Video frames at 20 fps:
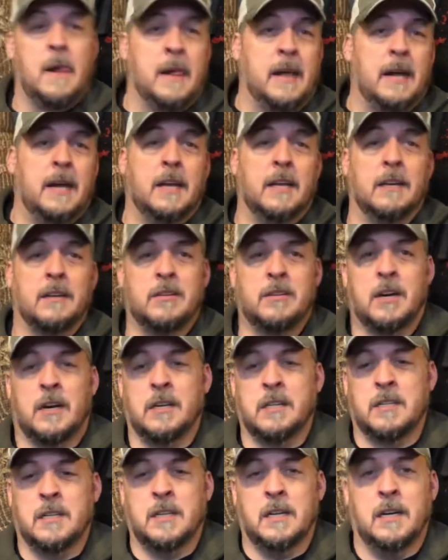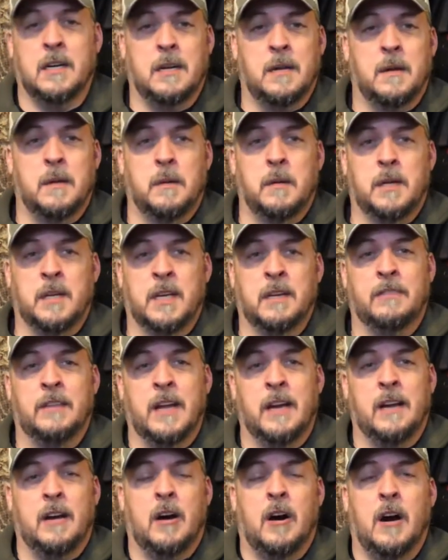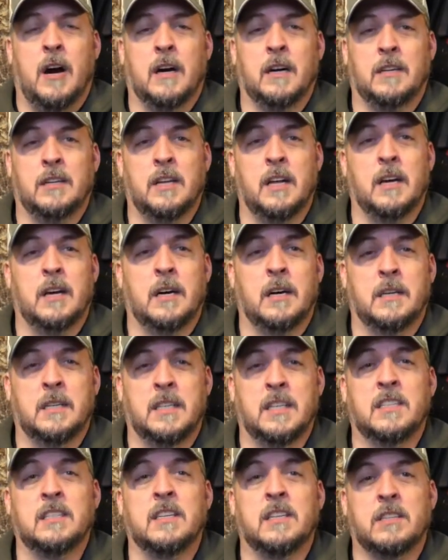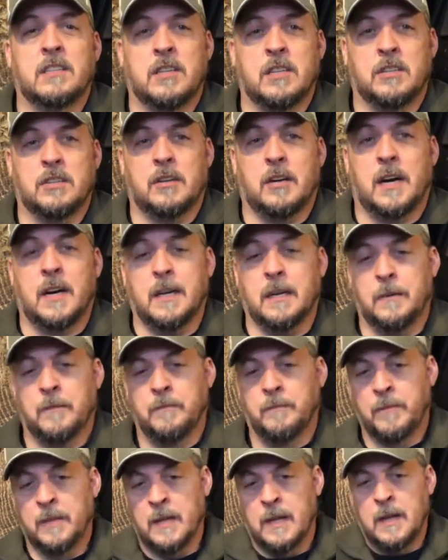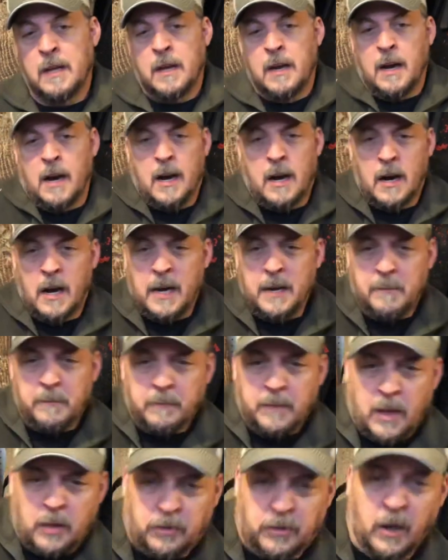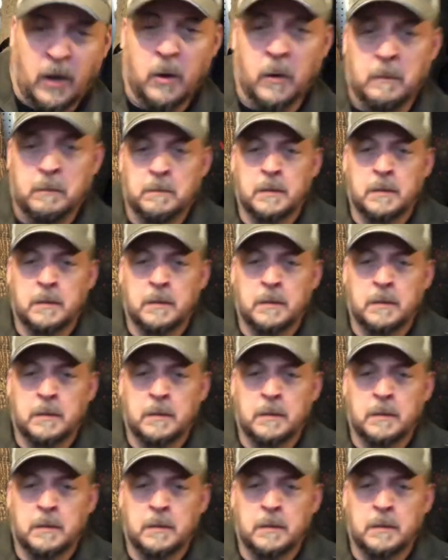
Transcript: and starts to give that hog distance to strike. All right, so